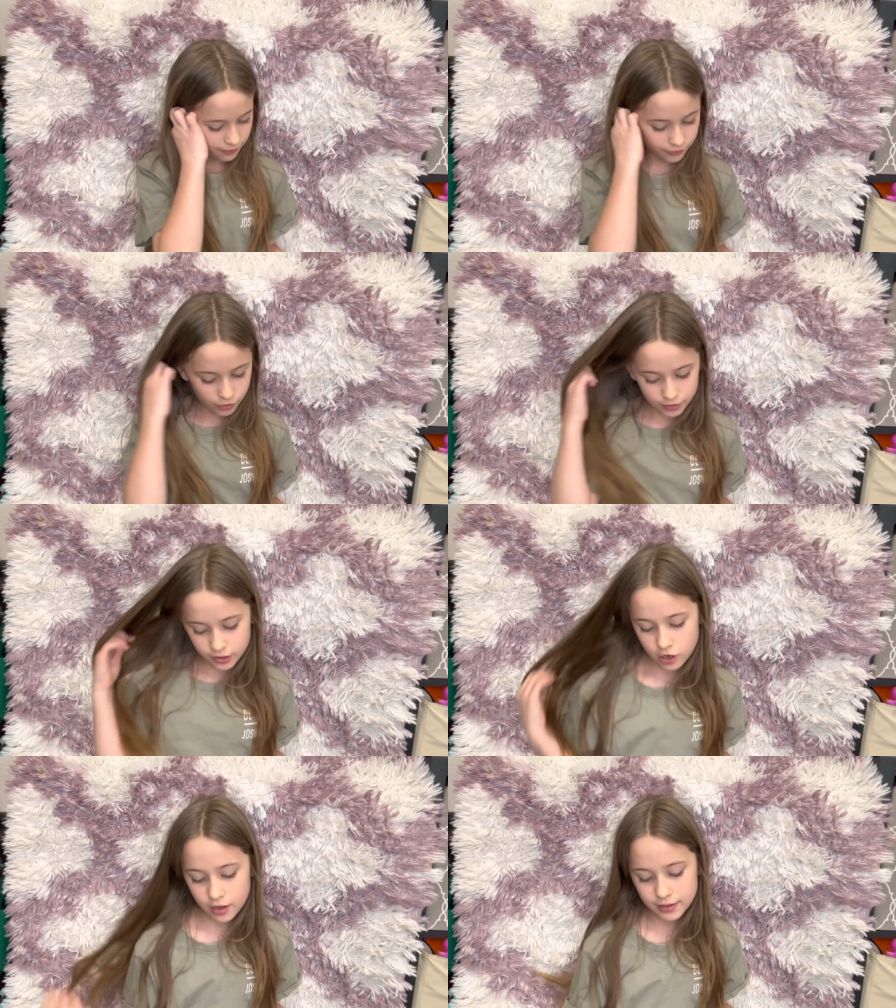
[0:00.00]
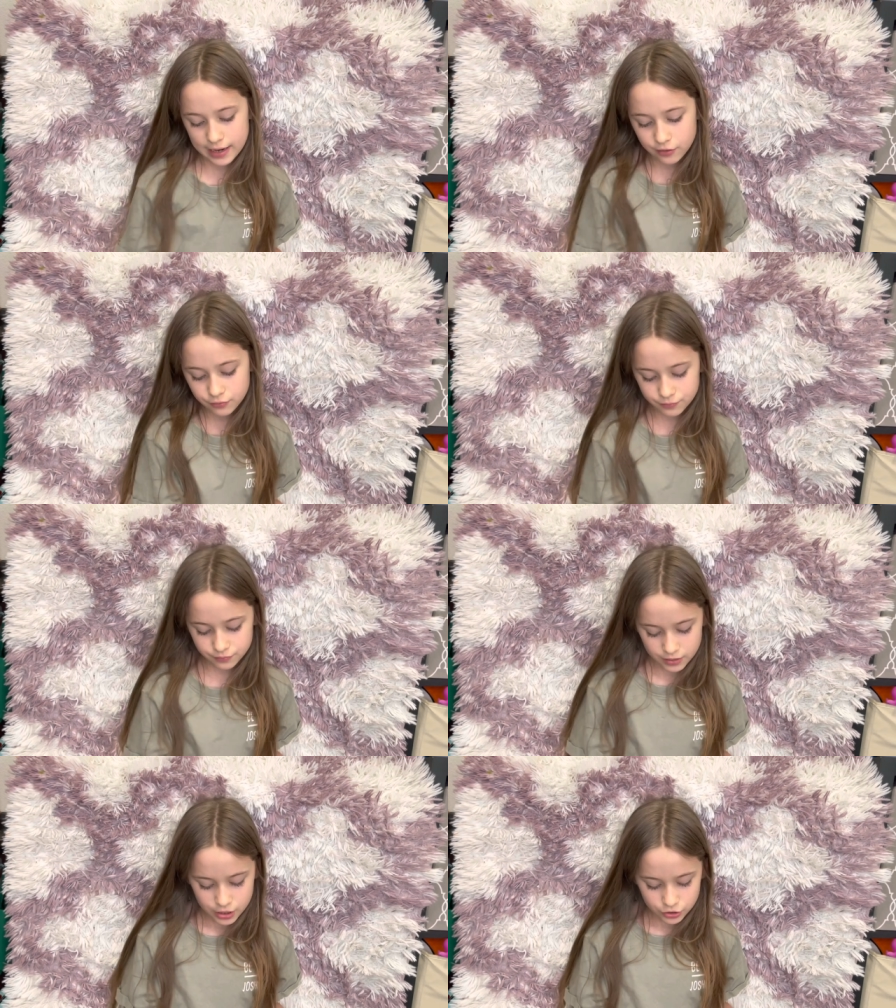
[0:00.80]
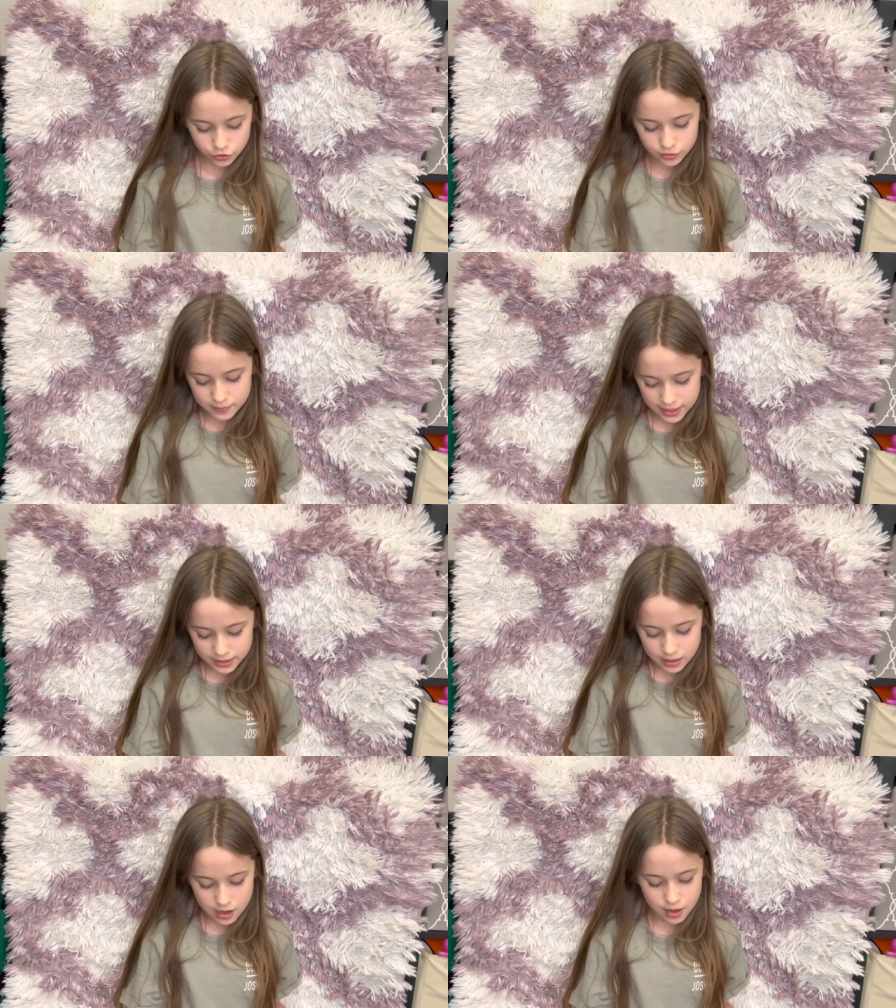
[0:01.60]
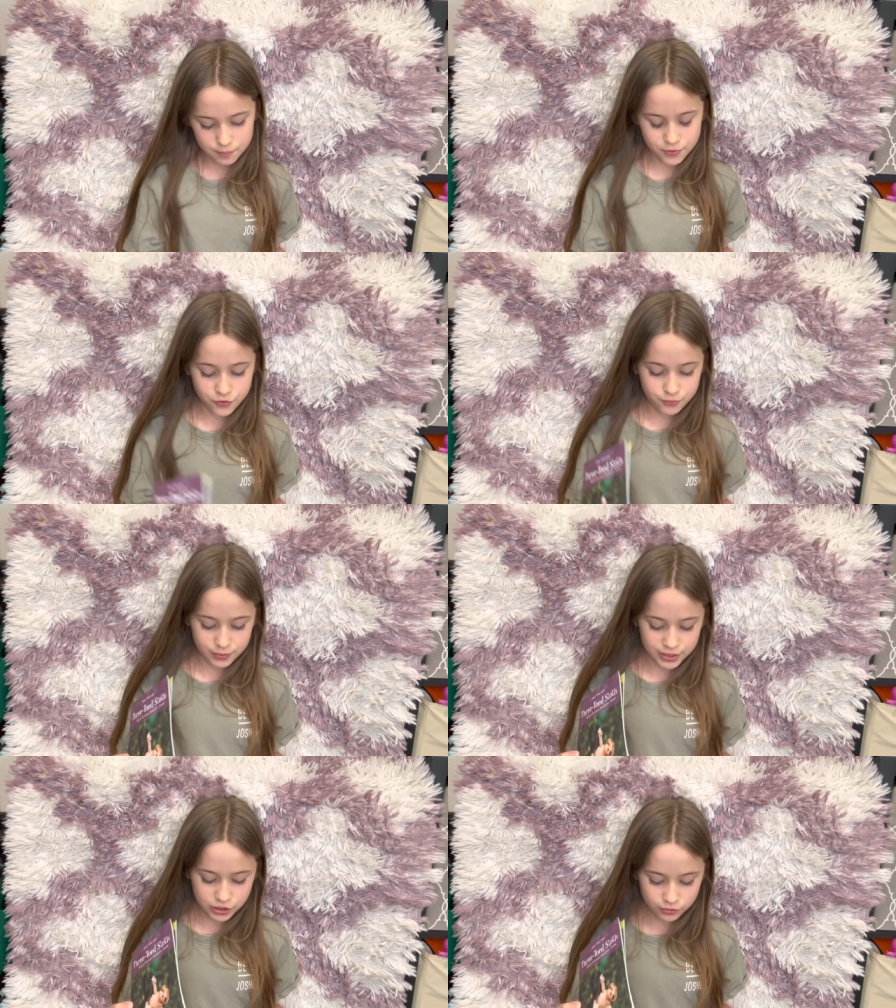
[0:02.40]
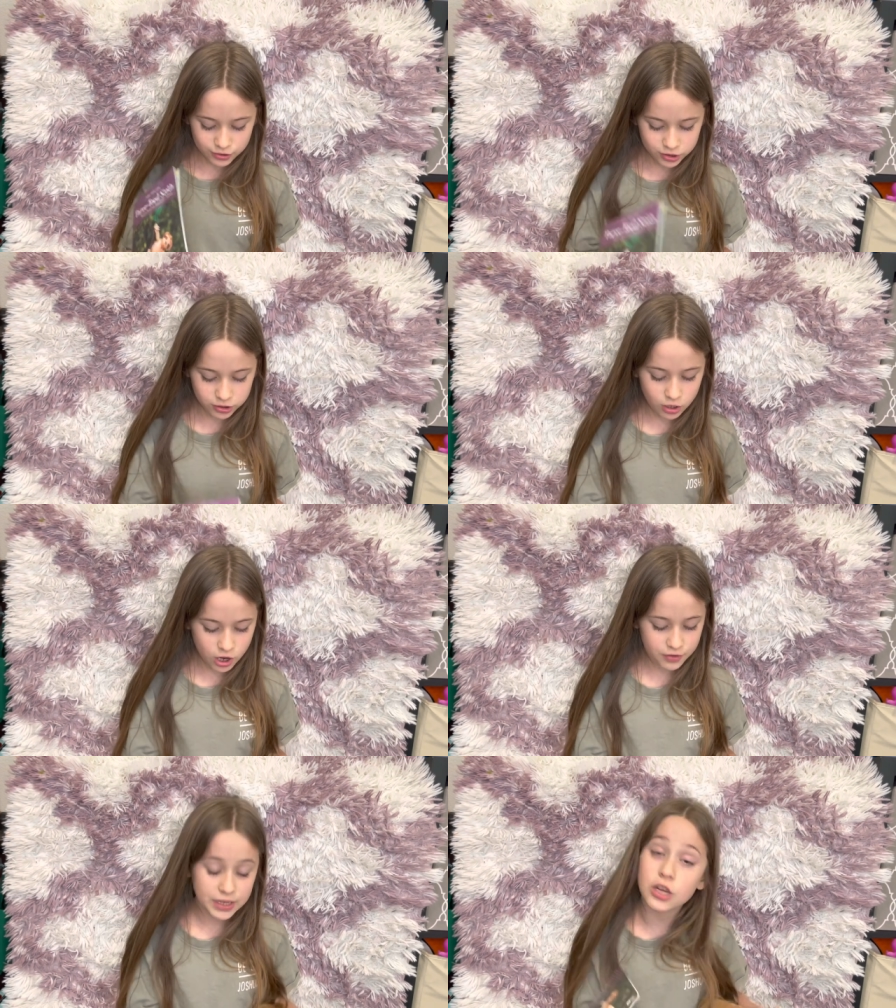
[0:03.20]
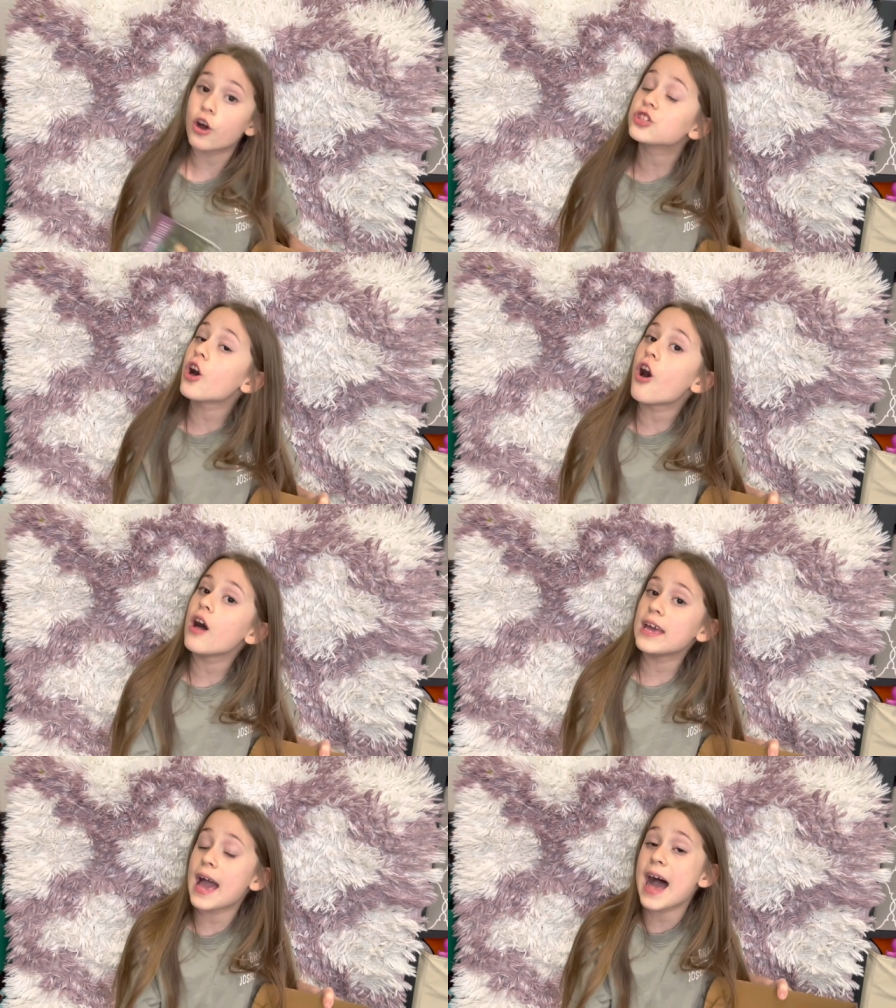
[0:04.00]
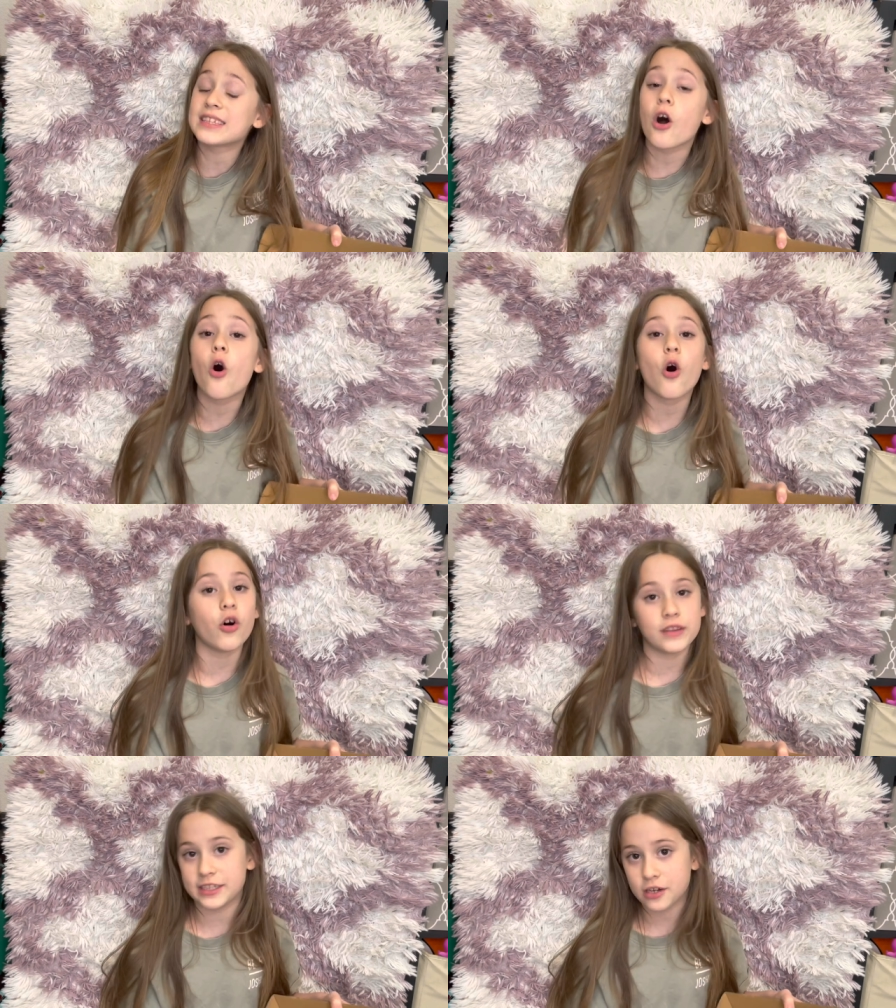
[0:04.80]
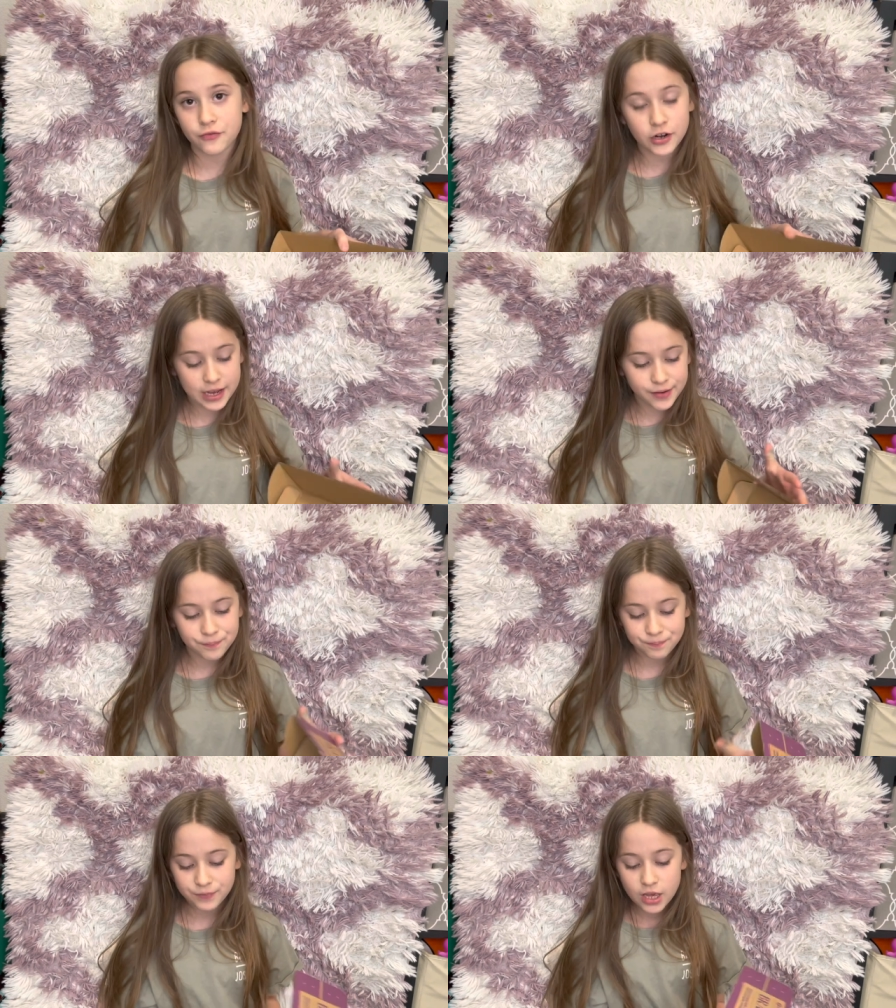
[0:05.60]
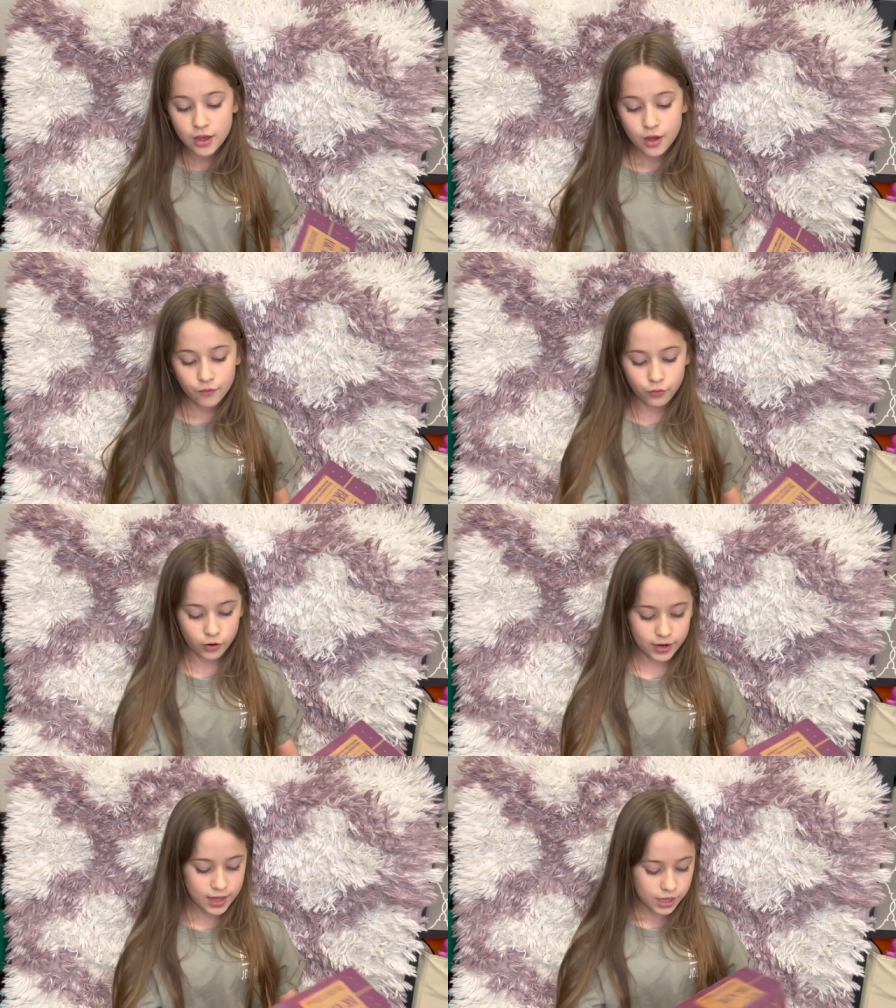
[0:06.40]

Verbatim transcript: already gotten out. You can make 3-toed sloth. It has all the stuff for it.